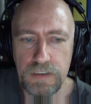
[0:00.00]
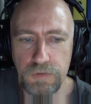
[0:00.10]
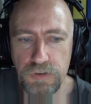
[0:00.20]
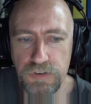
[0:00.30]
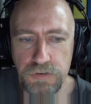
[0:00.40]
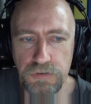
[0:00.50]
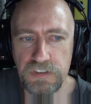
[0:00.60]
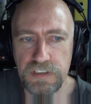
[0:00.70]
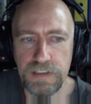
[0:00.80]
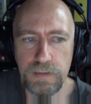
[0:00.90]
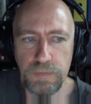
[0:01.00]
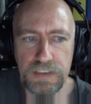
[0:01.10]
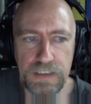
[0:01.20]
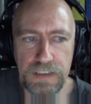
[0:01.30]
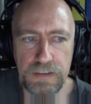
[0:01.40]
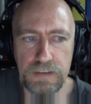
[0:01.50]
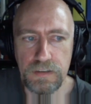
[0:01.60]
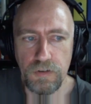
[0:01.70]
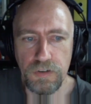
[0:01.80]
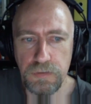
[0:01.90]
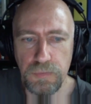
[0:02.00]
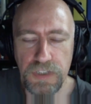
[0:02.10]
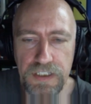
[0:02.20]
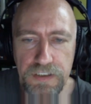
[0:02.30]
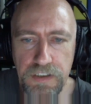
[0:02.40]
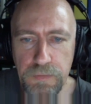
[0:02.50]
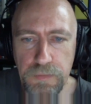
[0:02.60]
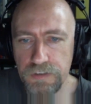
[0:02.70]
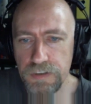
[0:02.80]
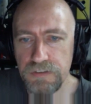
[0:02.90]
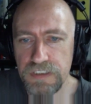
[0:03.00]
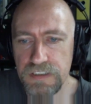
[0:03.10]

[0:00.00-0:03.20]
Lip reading: They want to use it a little bit like audio player in the background,